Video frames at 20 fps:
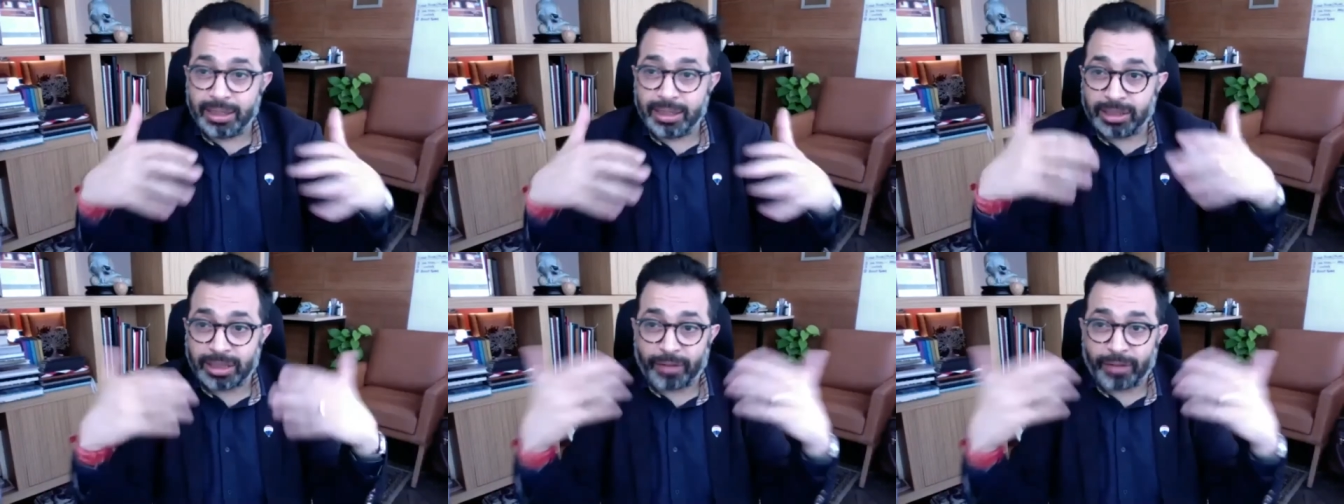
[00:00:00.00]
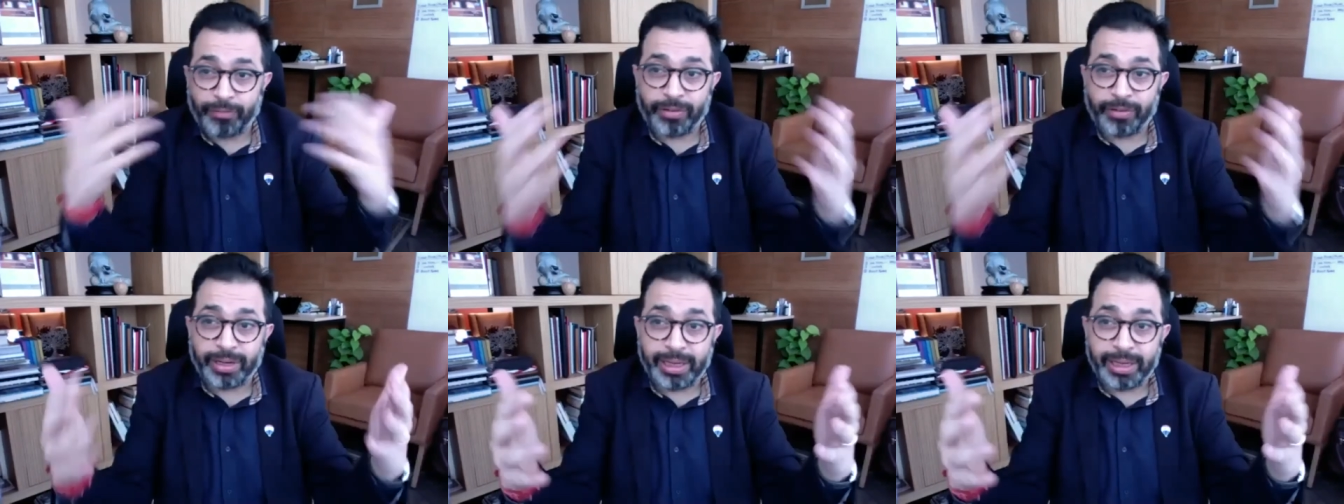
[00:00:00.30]

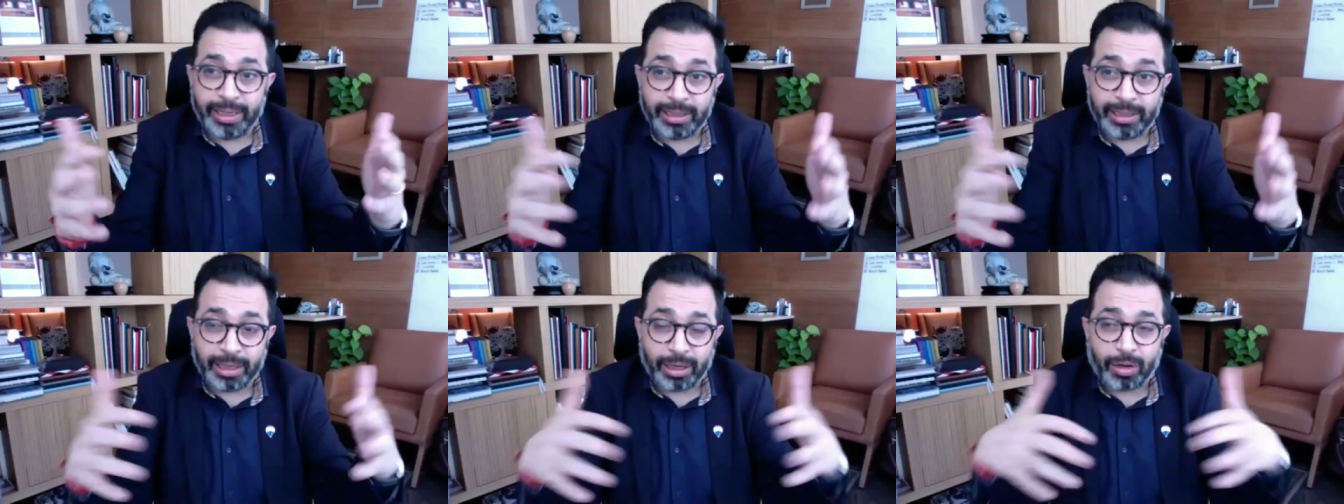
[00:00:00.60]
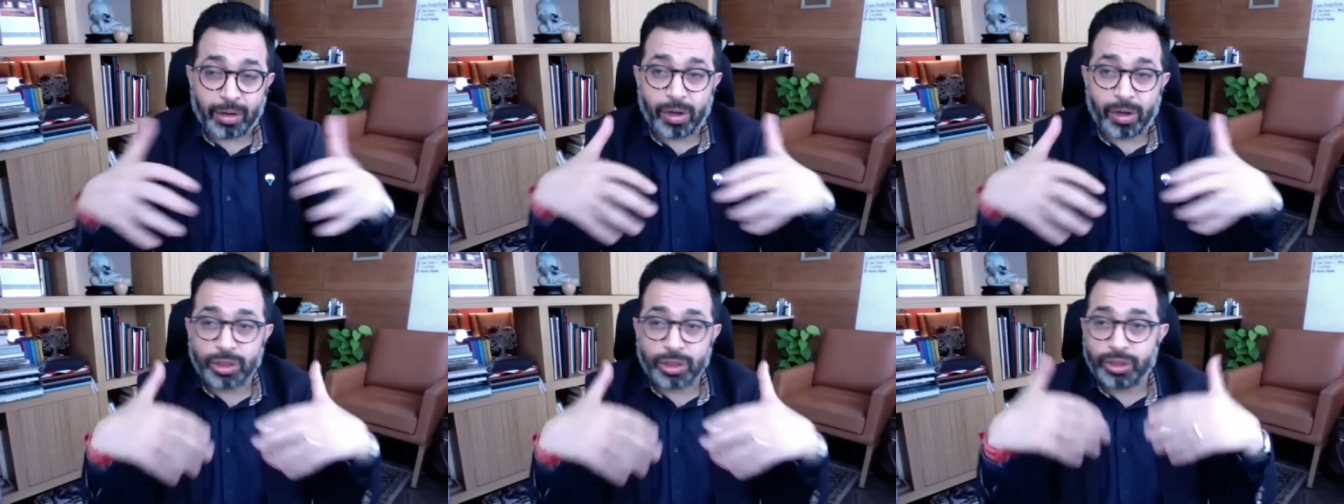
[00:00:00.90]
suffering,
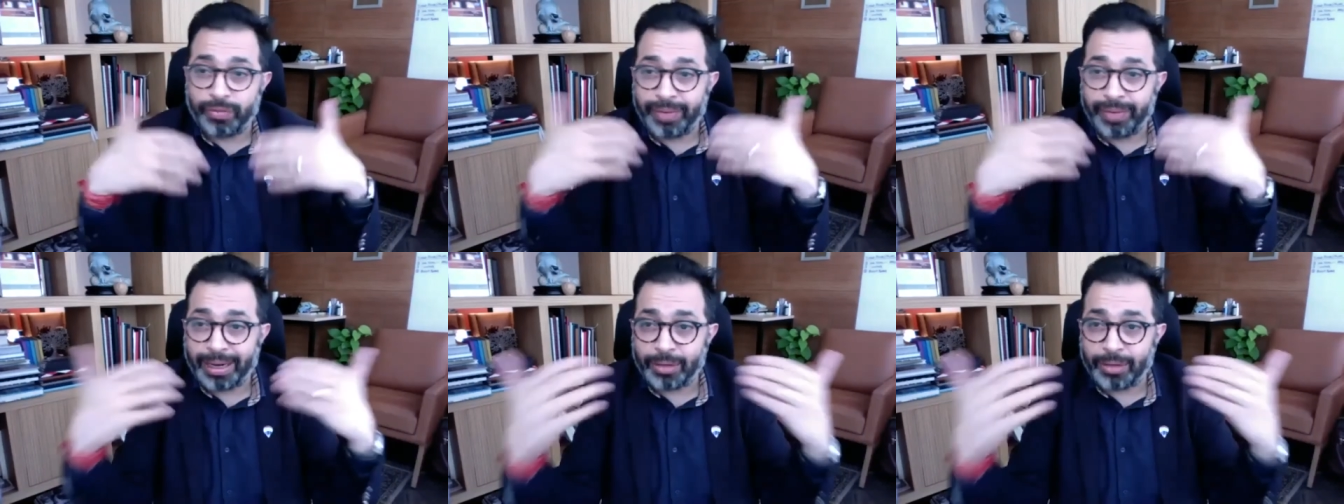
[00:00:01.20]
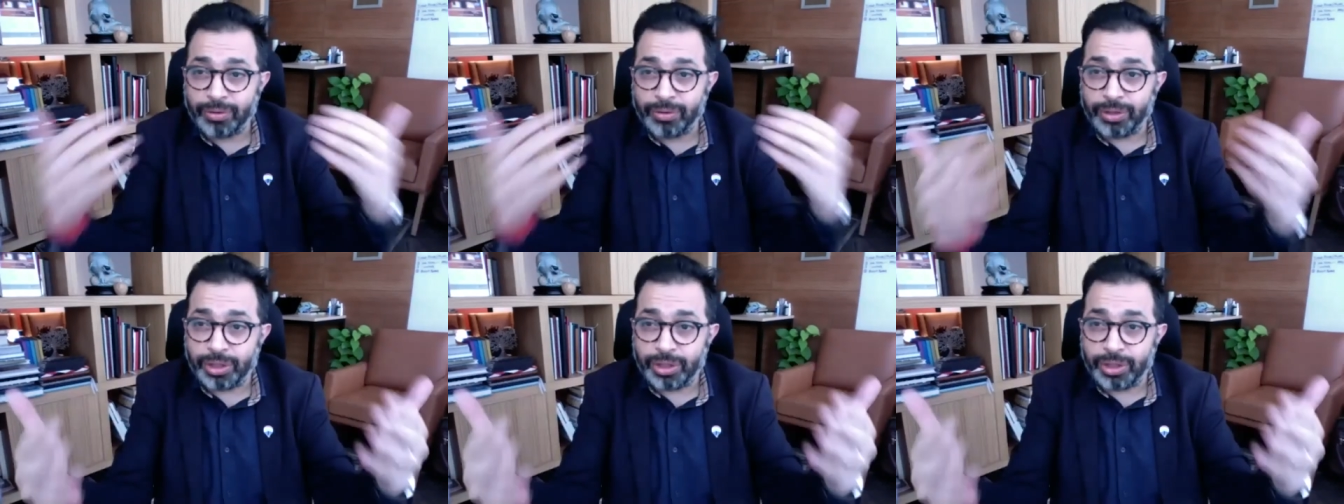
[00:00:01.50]
their cost of
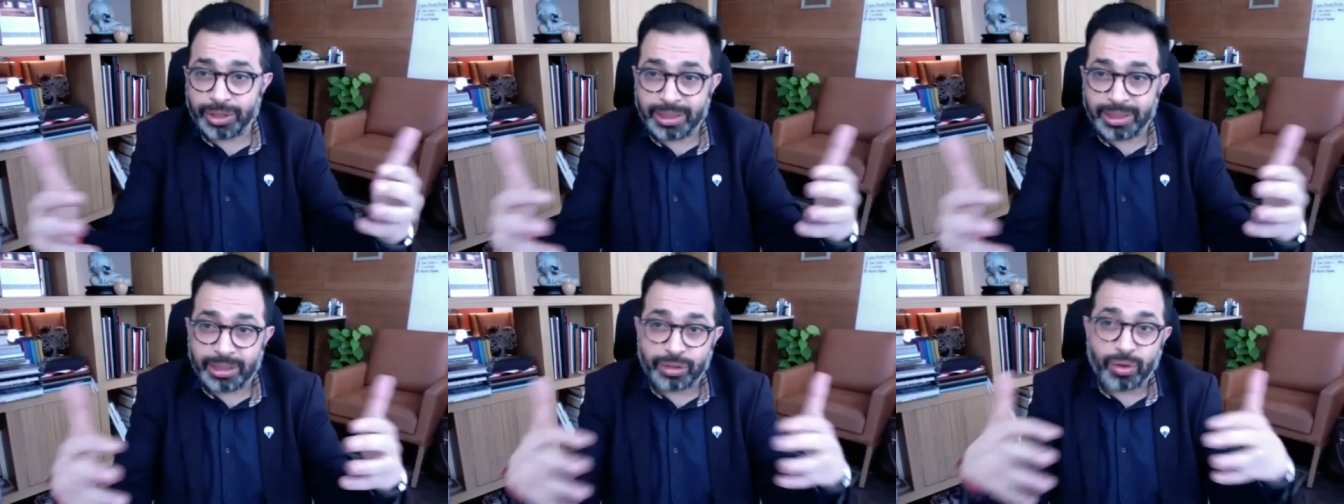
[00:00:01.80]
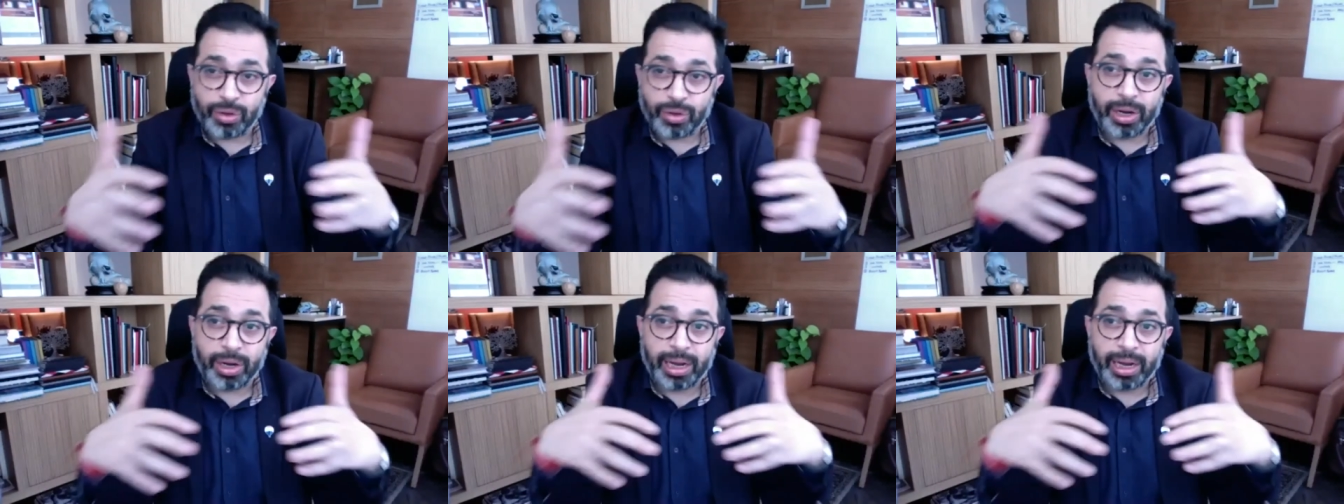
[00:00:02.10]
acquisition is
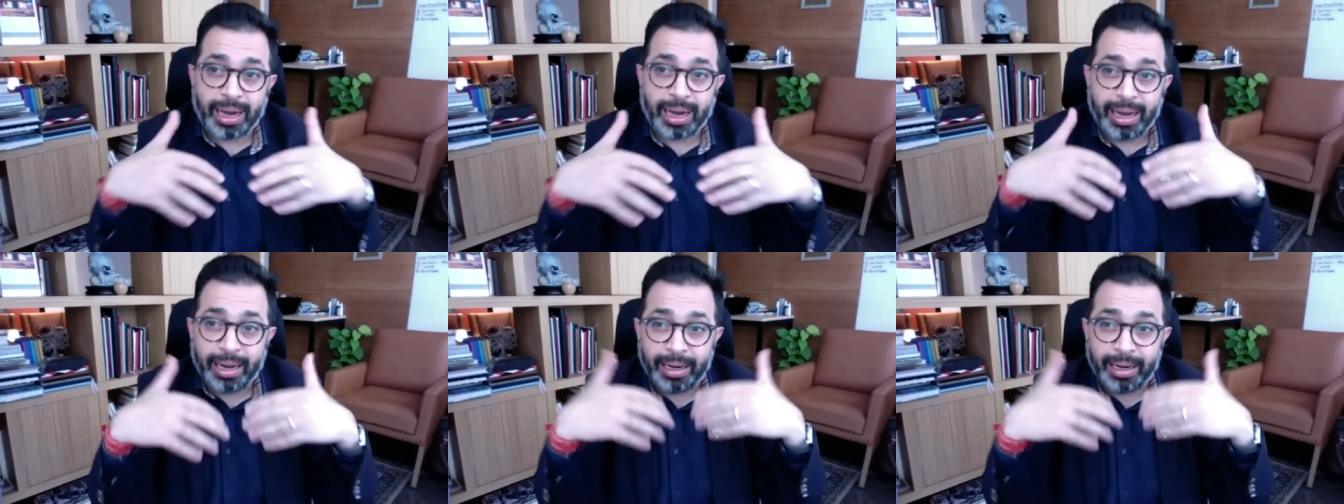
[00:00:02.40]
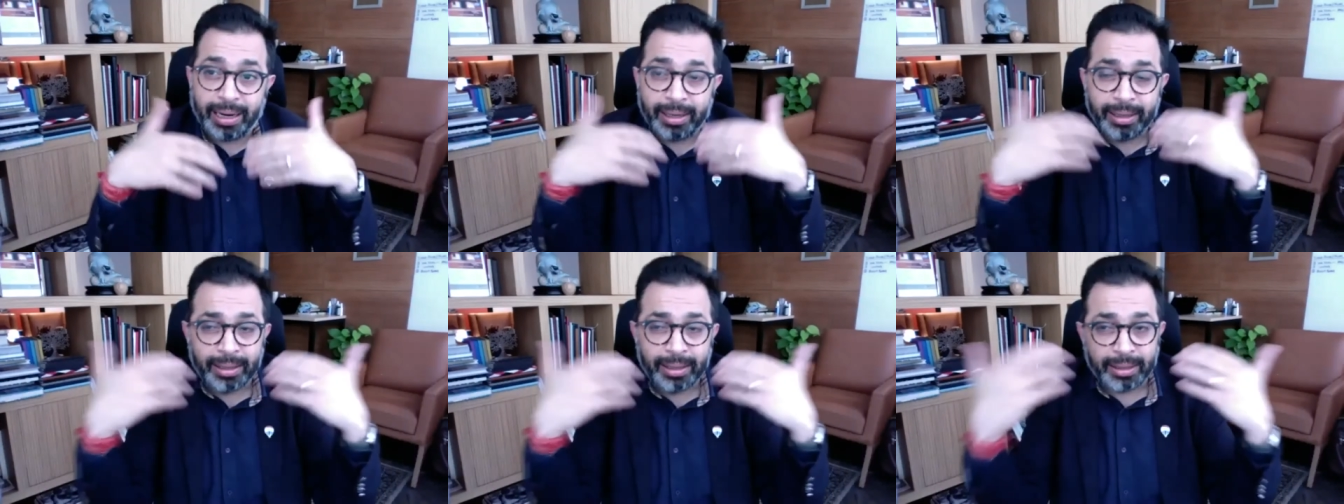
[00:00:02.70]
going
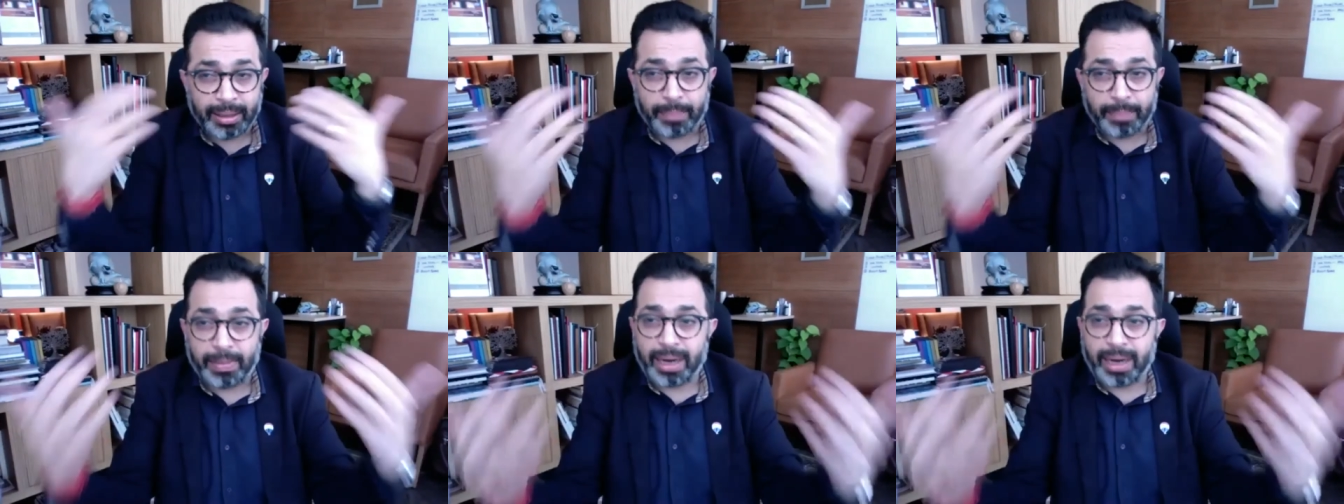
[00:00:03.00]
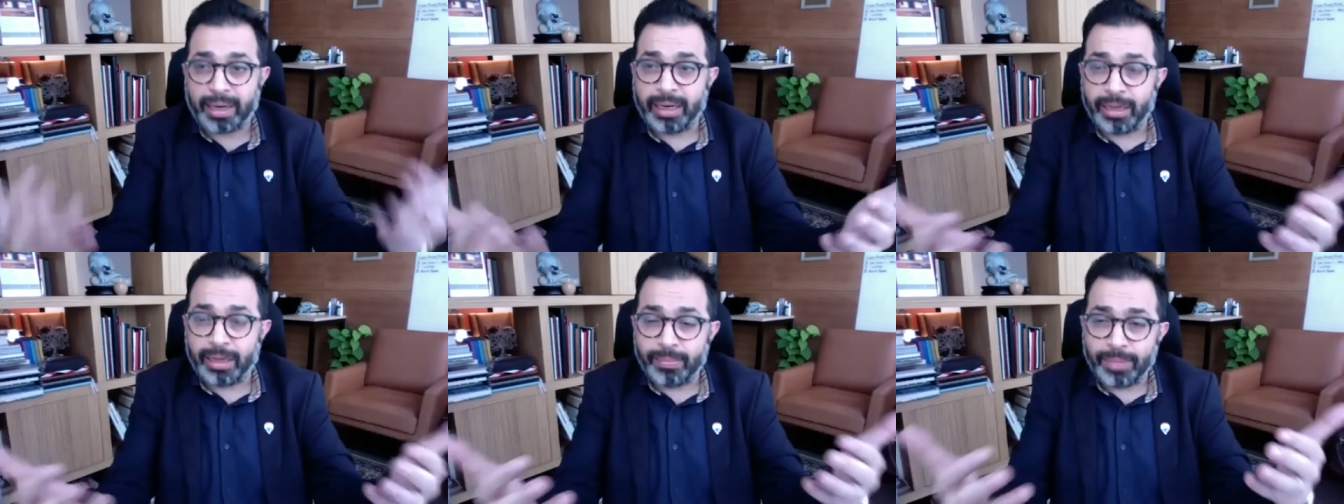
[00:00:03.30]
high, their
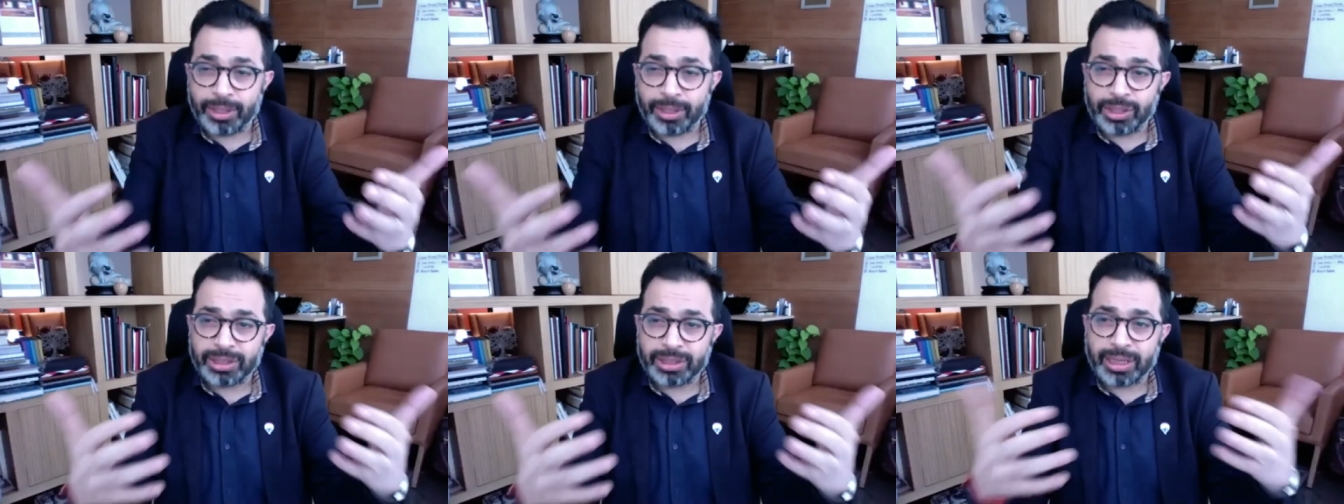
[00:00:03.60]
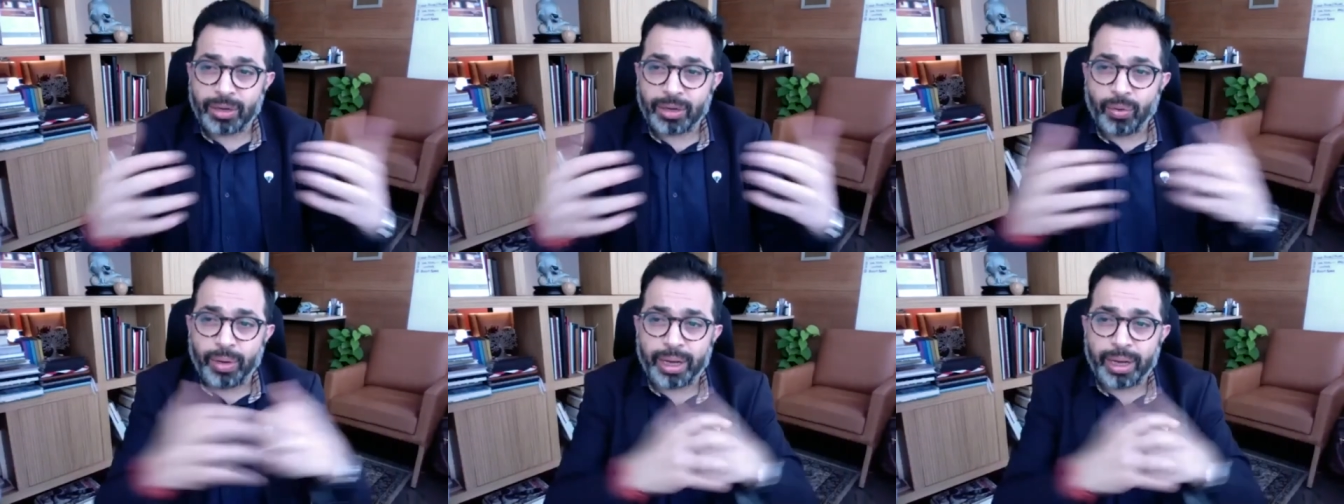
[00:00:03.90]
marketing budgets
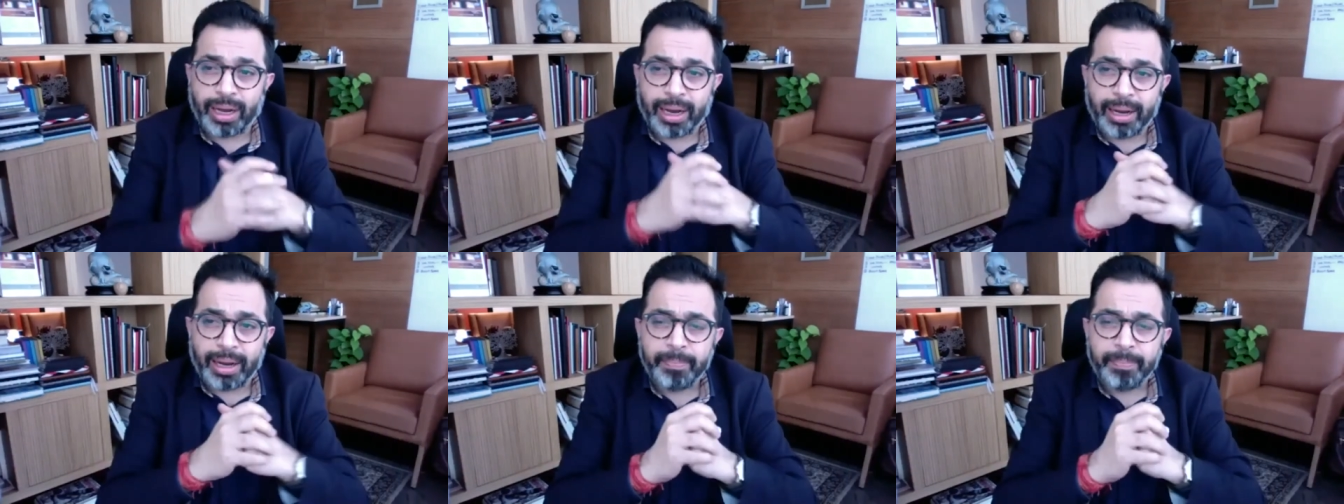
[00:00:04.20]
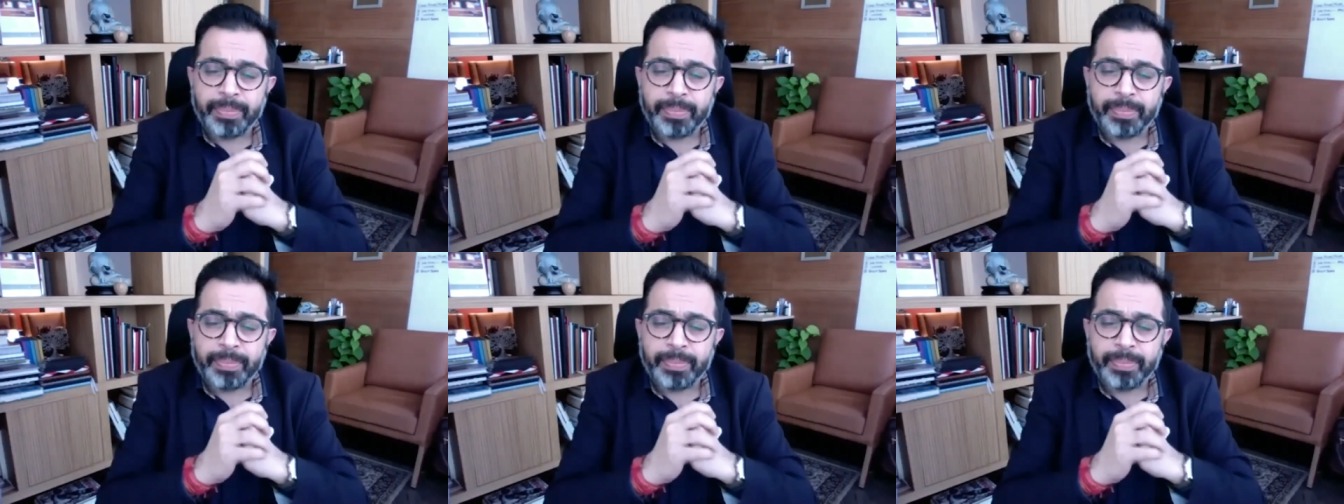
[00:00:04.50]
are going high.